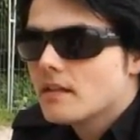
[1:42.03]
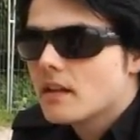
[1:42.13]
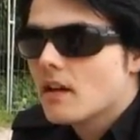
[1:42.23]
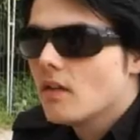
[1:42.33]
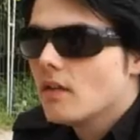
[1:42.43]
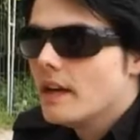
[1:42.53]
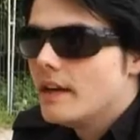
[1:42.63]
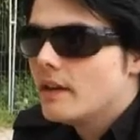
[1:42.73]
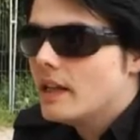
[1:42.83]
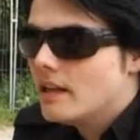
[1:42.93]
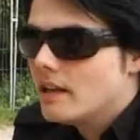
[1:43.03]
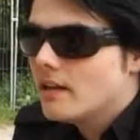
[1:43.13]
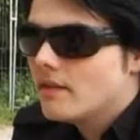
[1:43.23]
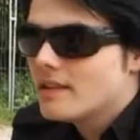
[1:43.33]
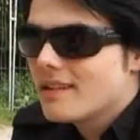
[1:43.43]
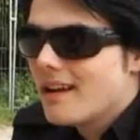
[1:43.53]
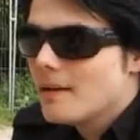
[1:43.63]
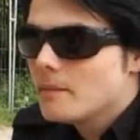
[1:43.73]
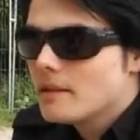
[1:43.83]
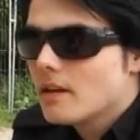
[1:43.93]
So I know he did of his
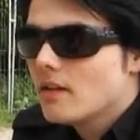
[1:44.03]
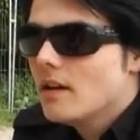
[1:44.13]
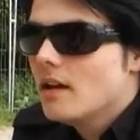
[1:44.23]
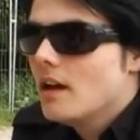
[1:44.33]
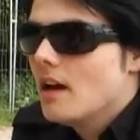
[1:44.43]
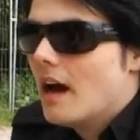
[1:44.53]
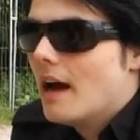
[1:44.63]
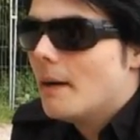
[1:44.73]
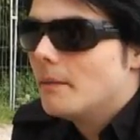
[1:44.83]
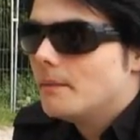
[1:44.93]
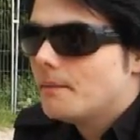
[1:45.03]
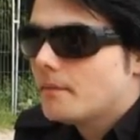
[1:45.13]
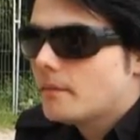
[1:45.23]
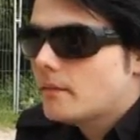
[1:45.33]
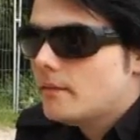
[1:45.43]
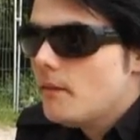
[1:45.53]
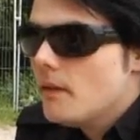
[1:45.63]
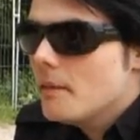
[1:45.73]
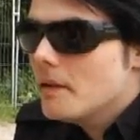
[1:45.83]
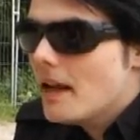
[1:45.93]
time. So, I
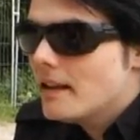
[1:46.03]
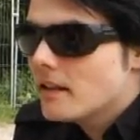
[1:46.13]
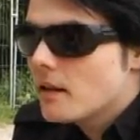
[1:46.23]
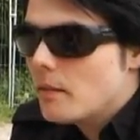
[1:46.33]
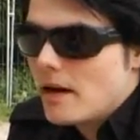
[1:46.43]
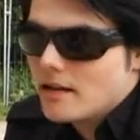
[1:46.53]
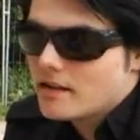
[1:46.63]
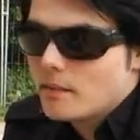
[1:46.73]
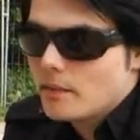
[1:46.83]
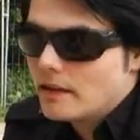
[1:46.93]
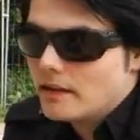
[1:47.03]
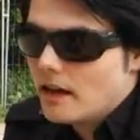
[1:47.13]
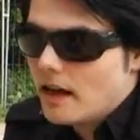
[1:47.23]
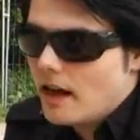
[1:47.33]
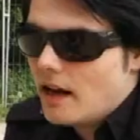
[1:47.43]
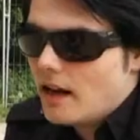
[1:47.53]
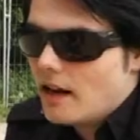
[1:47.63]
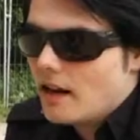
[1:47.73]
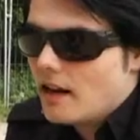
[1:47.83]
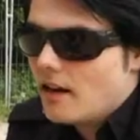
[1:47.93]
mean, that's a comparison, but
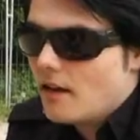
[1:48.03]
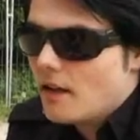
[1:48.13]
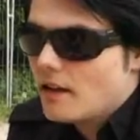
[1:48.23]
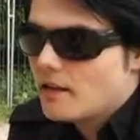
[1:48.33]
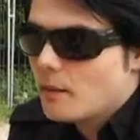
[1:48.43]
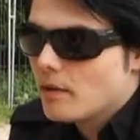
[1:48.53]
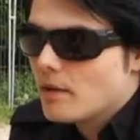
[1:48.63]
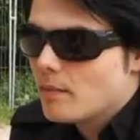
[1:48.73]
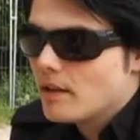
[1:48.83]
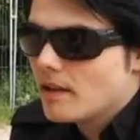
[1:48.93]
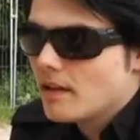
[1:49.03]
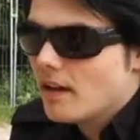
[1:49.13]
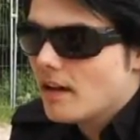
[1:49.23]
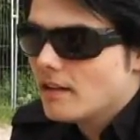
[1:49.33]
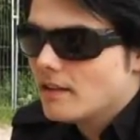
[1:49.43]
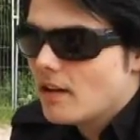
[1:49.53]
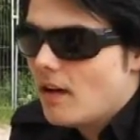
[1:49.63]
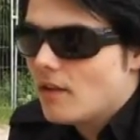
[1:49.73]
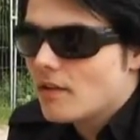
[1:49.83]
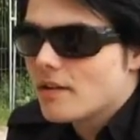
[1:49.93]
I don't know, that's a pretty big,
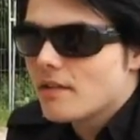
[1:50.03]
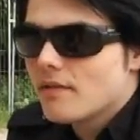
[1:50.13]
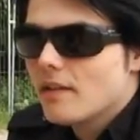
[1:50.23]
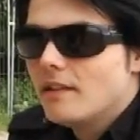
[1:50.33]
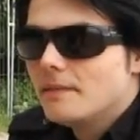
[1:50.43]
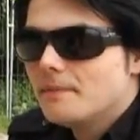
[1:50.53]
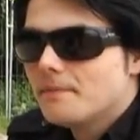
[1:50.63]
tall order to fill.